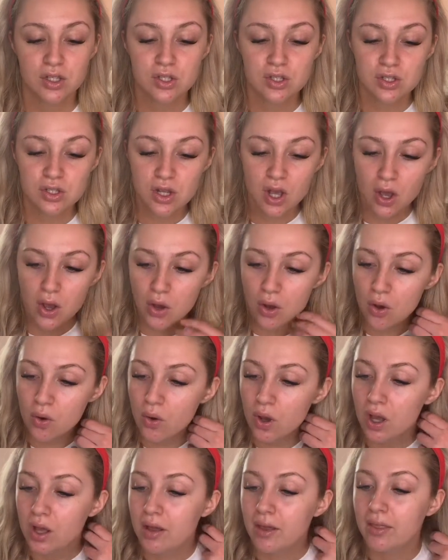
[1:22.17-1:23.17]

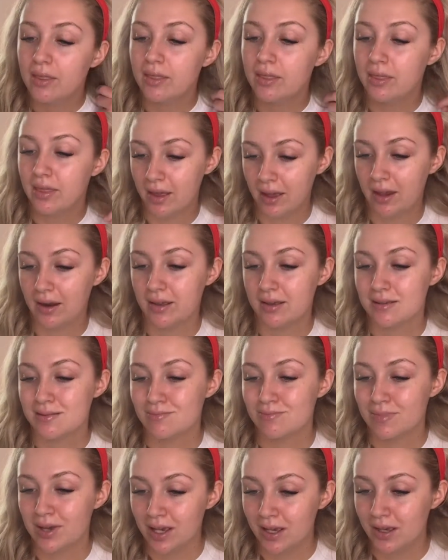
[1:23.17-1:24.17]
So that is
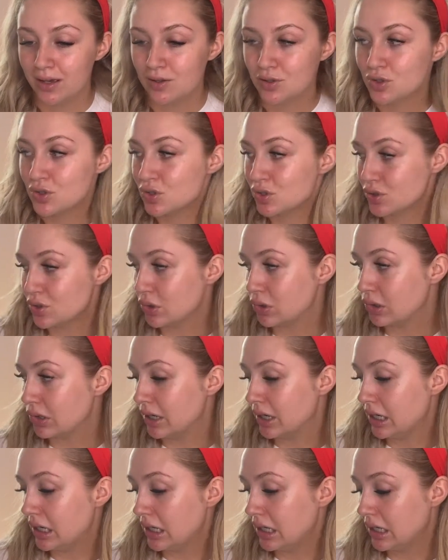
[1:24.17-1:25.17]
my
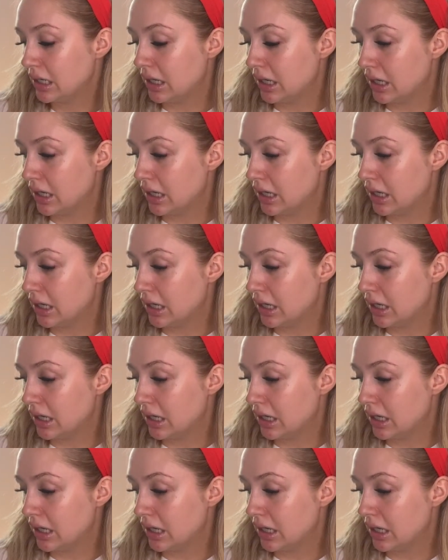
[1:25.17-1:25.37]
story.